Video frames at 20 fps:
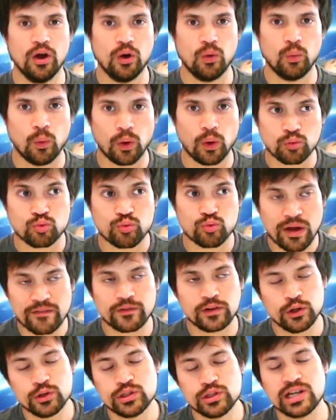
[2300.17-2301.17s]
What
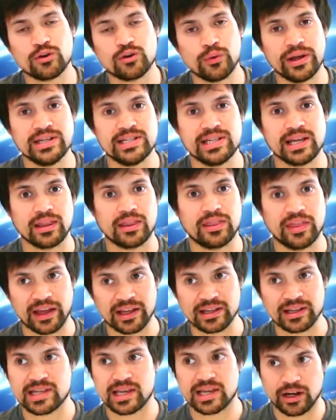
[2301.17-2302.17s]
revenue generating
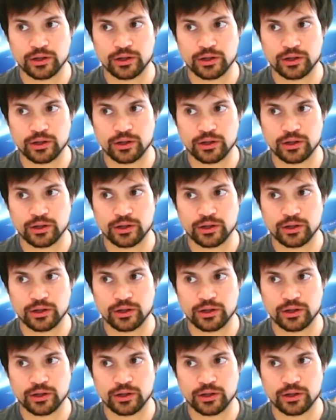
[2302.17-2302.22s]
things can